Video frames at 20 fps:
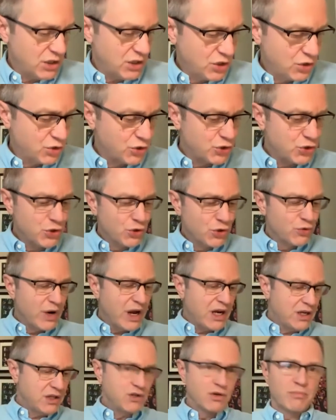
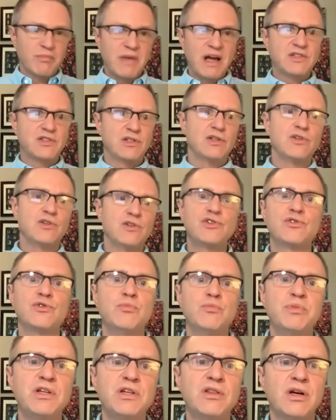curating your message to
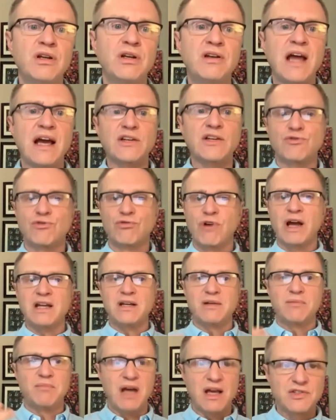be the next
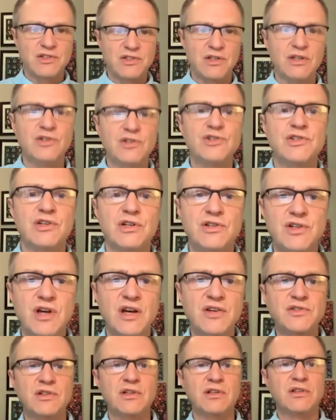right message,
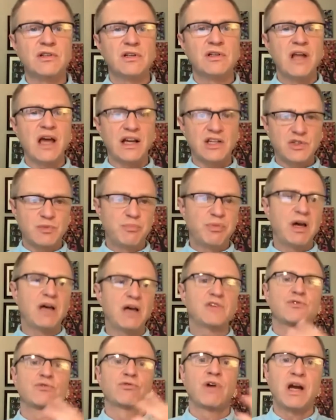suggesting the next
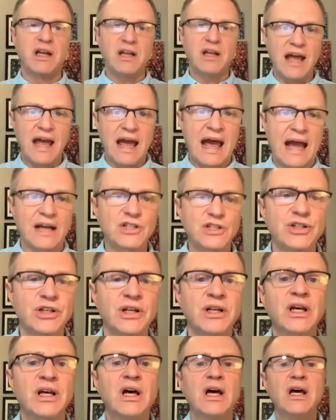best right action.